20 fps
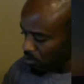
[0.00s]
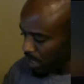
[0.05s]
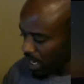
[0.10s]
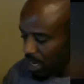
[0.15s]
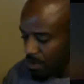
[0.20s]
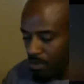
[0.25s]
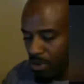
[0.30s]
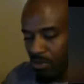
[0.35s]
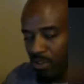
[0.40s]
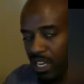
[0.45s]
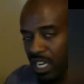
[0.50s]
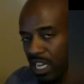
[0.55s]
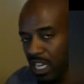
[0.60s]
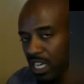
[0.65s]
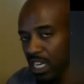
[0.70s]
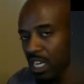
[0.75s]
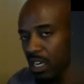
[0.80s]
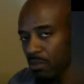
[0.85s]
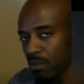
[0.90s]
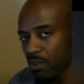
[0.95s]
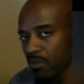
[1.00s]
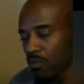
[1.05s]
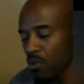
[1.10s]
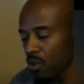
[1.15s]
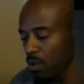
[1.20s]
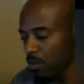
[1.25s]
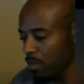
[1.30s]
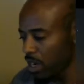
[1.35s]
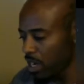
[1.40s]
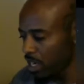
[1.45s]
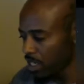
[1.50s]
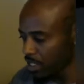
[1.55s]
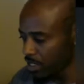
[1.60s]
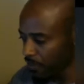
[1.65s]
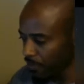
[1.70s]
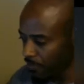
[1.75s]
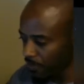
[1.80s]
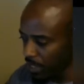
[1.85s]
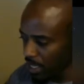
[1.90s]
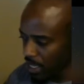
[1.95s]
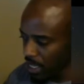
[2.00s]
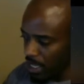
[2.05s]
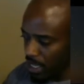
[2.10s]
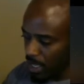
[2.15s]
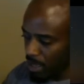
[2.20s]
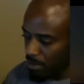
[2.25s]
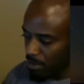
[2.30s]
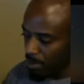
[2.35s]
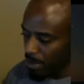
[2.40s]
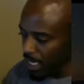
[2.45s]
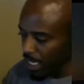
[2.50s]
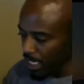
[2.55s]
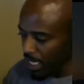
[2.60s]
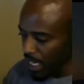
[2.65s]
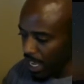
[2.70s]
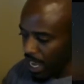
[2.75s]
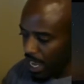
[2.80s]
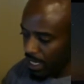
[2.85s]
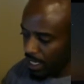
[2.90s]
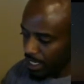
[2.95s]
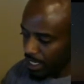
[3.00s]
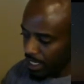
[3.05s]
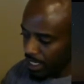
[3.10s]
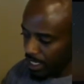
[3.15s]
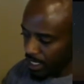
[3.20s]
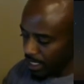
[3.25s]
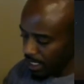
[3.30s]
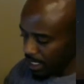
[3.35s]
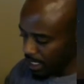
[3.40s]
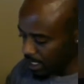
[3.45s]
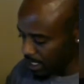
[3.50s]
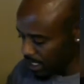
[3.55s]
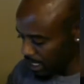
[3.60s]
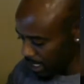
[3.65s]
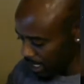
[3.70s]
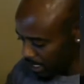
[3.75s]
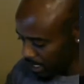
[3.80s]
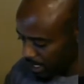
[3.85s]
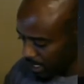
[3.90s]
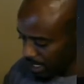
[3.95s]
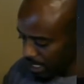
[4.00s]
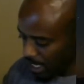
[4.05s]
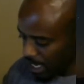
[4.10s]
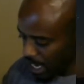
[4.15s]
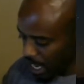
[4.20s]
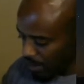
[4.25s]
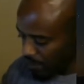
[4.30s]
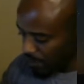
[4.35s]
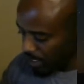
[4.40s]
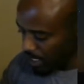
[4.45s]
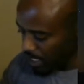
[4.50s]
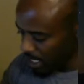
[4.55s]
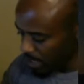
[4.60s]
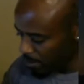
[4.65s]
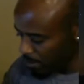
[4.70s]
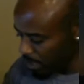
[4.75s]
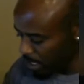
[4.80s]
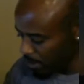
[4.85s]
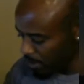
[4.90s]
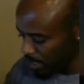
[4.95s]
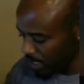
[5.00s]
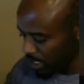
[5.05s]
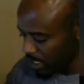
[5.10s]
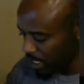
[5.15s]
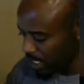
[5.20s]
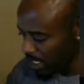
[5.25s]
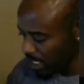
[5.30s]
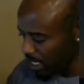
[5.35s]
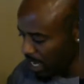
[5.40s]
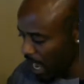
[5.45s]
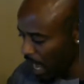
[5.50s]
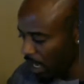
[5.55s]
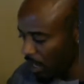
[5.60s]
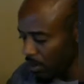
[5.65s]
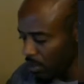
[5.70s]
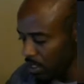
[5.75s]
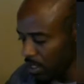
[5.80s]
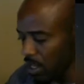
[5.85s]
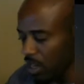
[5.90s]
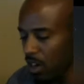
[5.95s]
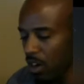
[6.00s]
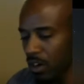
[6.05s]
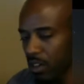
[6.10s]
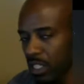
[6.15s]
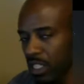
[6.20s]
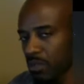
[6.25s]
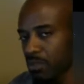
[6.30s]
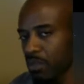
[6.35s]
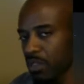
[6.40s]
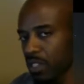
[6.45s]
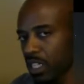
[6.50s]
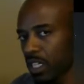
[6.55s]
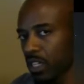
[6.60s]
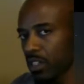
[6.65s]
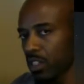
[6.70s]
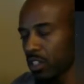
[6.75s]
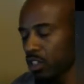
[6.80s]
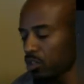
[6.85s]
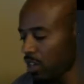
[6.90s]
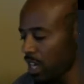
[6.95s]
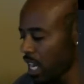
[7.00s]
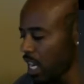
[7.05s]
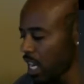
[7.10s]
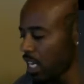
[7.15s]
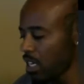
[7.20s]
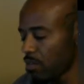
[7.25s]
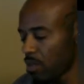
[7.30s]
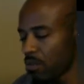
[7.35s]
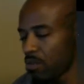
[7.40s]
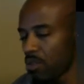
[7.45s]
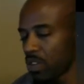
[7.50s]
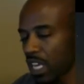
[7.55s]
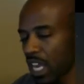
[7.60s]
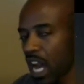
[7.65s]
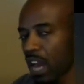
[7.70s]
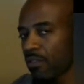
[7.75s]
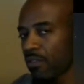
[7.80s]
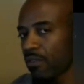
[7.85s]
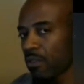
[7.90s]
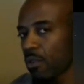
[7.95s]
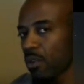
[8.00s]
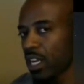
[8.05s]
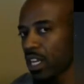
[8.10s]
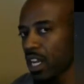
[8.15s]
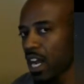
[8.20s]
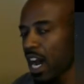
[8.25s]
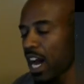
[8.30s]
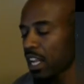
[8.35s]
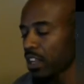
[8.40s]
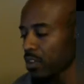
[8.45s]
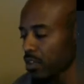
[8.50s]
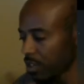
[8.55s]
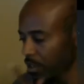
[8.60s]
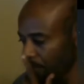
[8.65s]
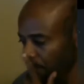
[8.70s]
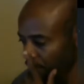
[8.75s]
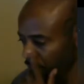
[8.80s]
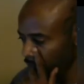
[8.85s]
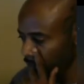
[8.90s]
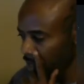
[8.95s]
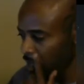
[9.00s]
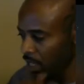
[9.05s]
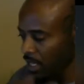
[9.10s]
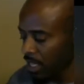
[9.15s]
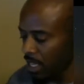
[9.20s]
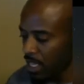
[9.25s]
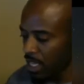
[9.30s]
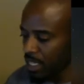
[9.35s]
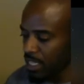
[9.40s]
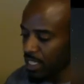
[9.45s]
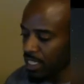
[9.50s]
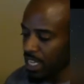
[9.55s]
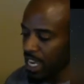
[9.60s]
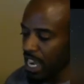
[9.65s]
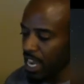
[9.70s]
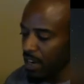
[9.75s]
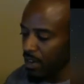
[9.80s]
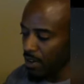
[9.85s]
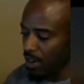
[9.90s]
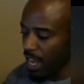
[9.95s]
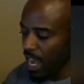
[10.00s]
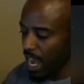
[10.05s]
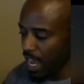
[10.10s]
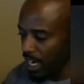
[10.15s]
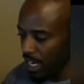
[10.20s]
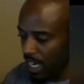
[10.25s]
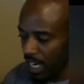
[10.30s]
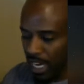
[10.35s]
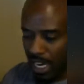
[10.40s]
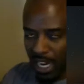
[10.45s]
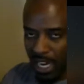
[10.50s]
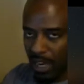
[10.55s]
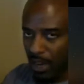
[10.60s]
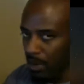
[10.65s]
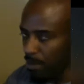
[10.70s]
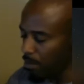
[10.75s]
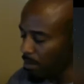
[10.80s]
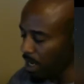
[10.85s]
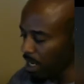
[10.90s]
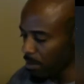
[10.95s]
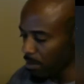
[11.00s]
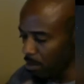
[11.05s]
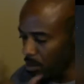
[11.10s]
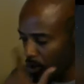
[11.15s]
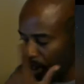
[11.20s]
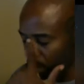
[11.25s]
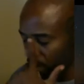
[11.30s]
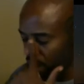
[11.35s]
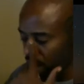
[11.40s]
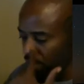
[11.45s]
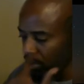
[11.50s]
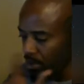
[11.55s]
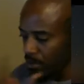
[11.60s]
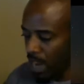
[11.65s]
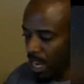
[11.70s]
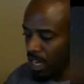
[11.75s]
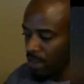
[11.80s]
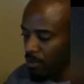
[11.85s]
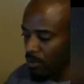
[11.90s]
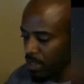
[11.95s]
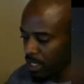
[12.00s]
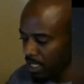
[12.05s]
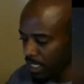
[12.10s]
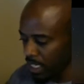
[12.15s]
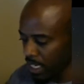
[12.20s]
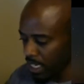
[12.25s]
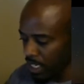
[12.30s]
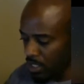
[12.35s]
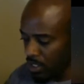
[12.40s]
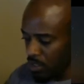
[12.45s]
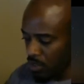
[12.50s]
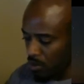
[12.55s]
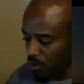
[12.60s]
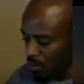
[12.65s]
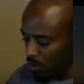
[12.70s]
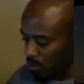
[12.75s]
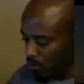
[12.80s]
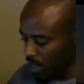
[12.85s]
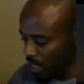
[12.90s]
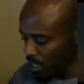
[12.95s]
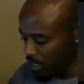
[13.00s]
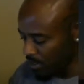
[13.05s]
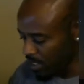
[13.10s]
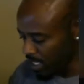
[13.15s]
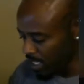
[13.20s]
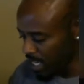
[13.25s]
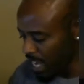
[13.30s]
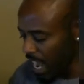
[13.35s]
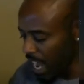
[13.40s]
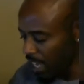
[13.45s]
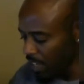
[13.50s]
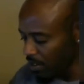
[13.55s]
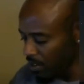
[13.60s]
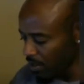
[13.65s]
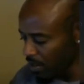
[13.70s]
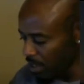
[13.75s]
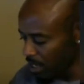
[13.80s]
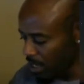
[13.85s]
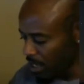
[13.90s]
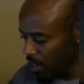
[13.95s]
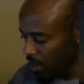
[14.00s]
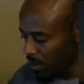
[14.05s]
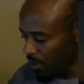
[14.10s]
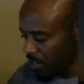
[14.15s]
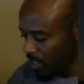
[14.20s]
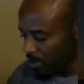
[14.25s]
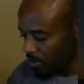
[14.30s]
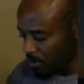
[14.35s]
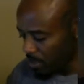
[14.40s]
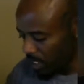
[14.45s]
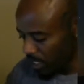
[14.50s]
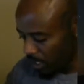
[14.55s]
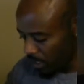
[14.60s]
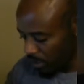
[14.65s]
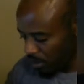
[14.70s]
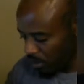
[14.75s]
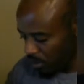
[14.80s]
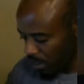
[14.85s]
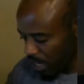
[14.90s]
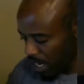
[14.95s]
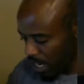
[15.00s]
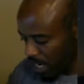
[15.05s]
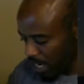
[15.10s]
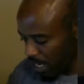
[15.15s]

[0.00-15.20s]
we would have ended up with $4. Mini lot, 10 cents. Every 10 pips is $10. On this particular trade, we would have got $40. Standard lot, big boy, what everybody wants to get to, wagering $1 on this particular trade.